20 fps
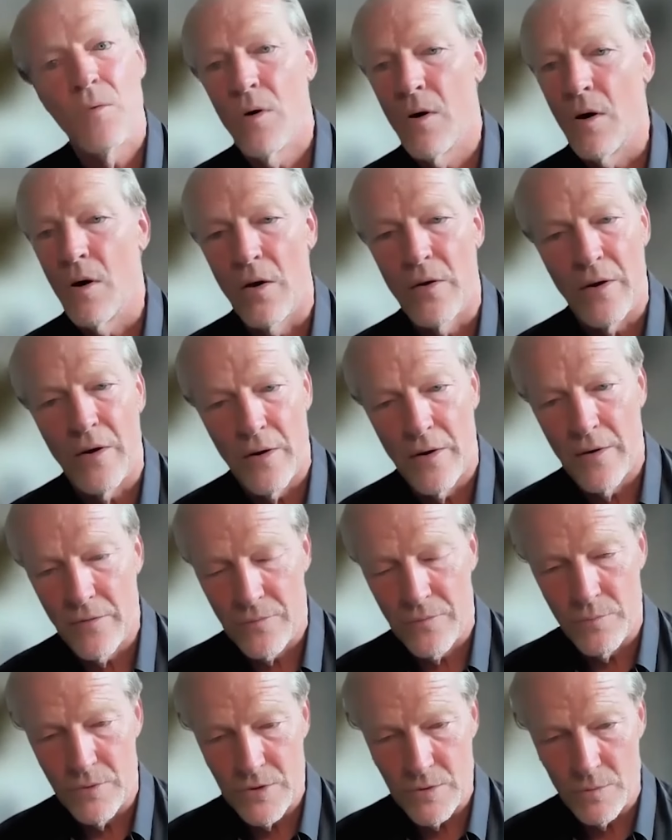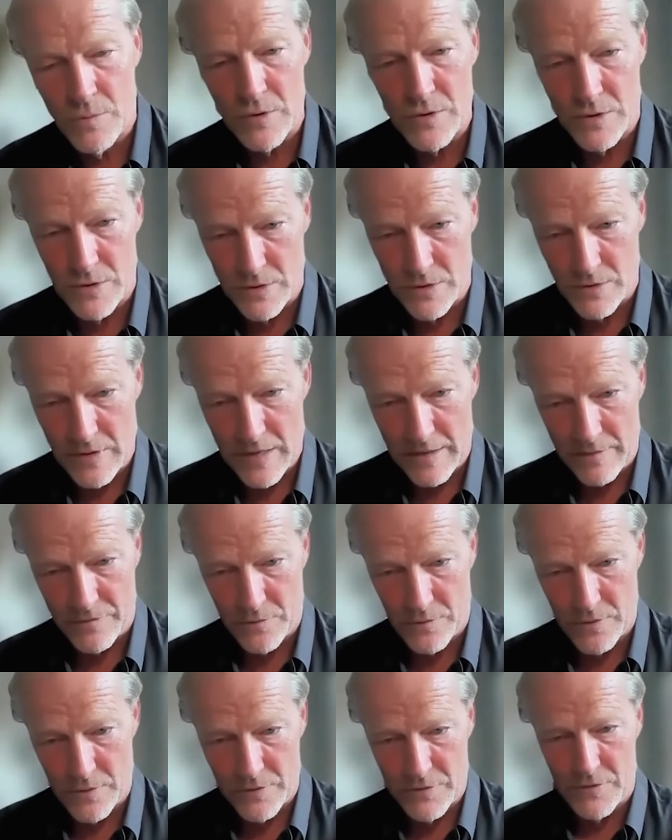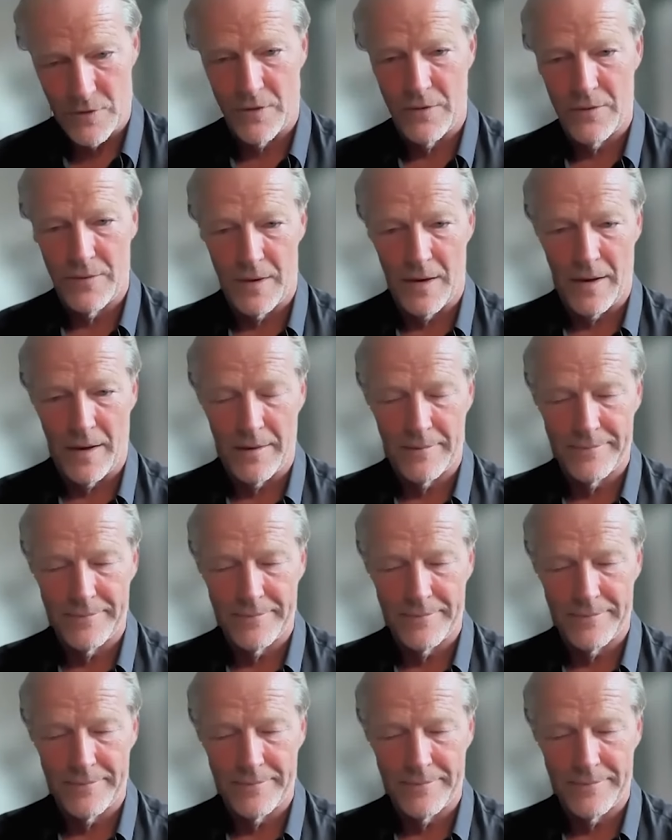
what on earth would you want to do that for? So, yeah.